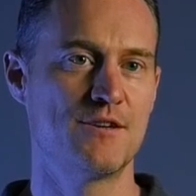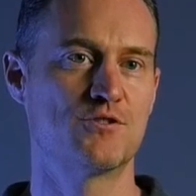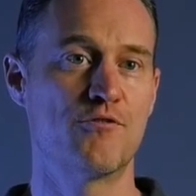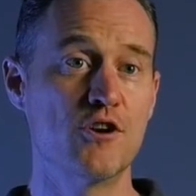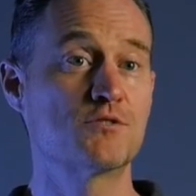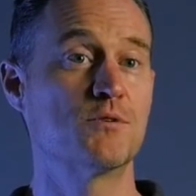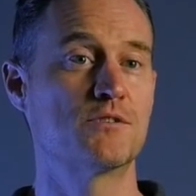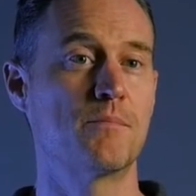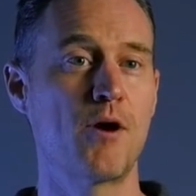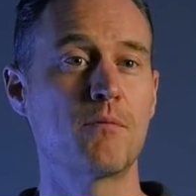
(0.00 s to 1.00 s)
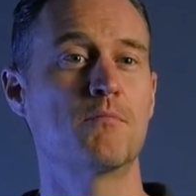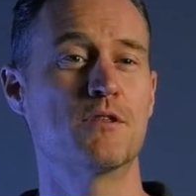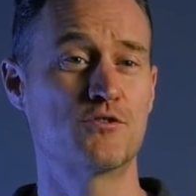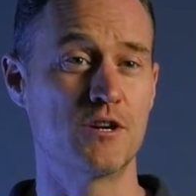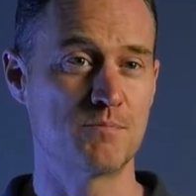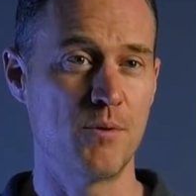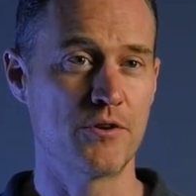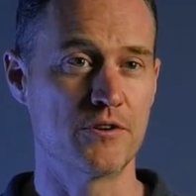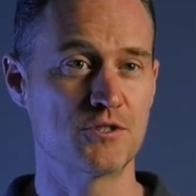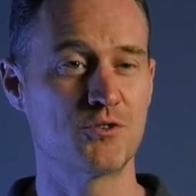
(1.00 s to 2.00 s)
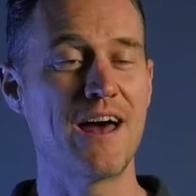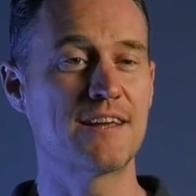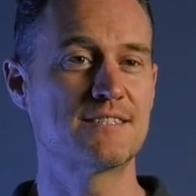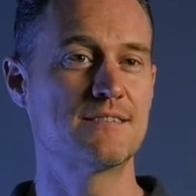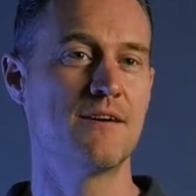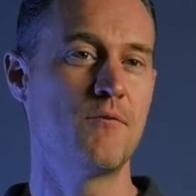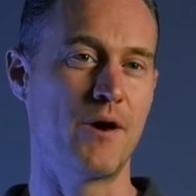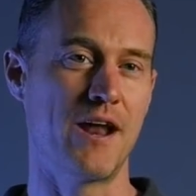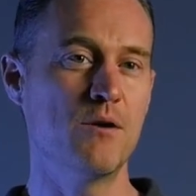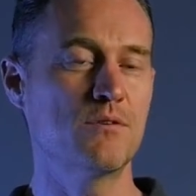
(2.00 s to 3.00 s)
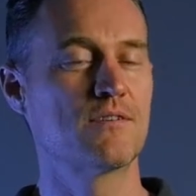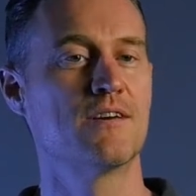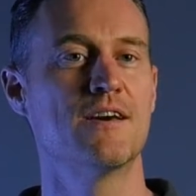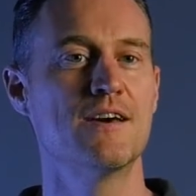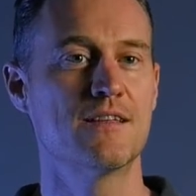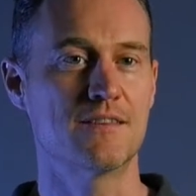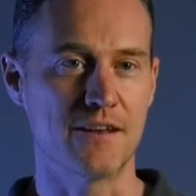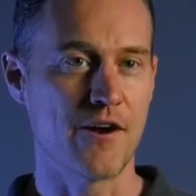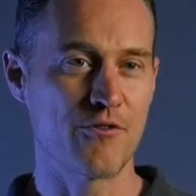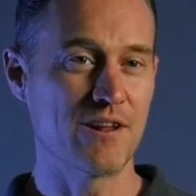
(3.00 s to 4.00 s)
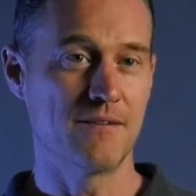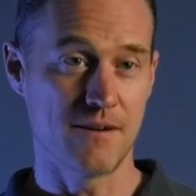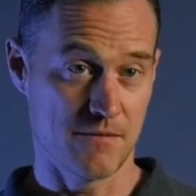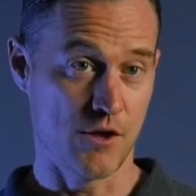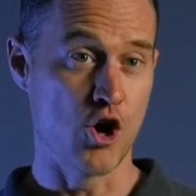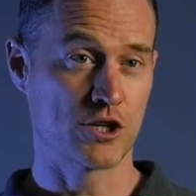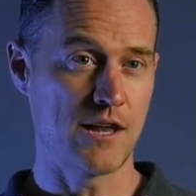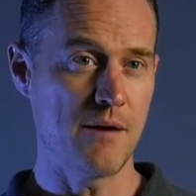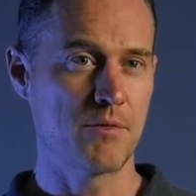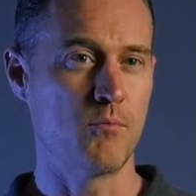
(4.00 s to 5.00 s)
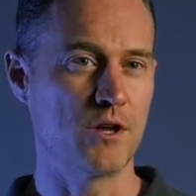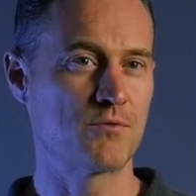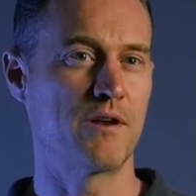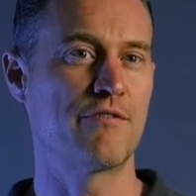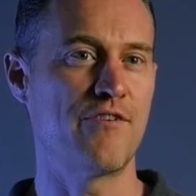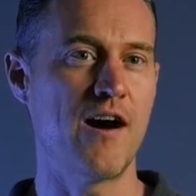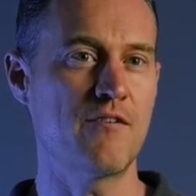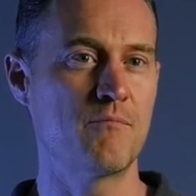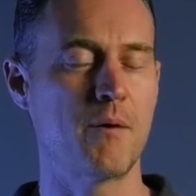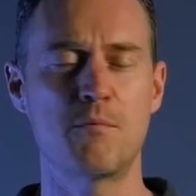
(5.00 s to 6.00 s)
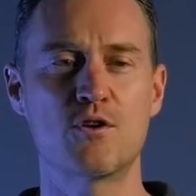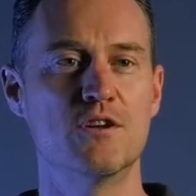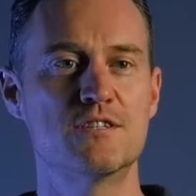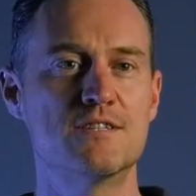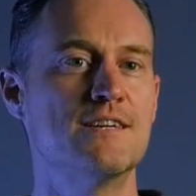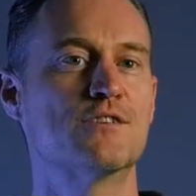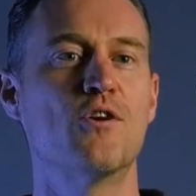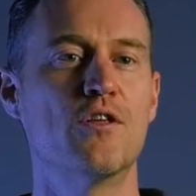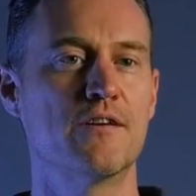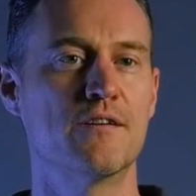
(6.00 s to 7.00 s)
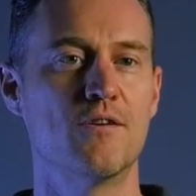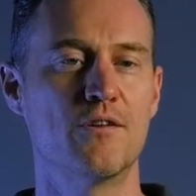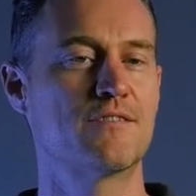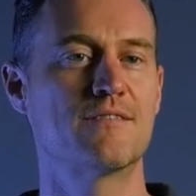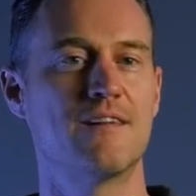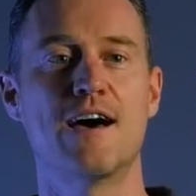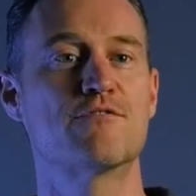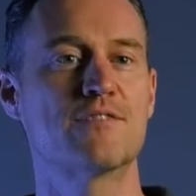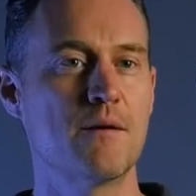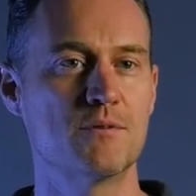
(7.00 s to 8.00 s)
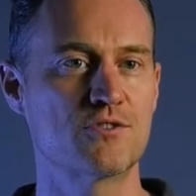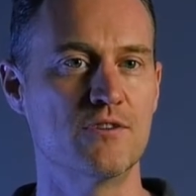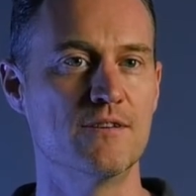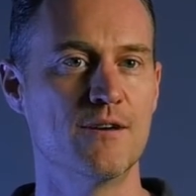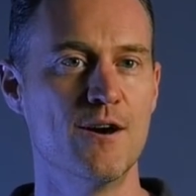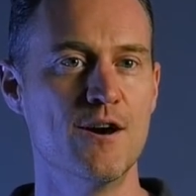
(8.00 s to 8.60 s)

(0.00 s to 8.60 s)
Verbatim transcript: So first was a problem with the transponder. So Alx went out, did a real, the hot lap, the one twenty-five, but we couldn't see it on the, on the live timing screen.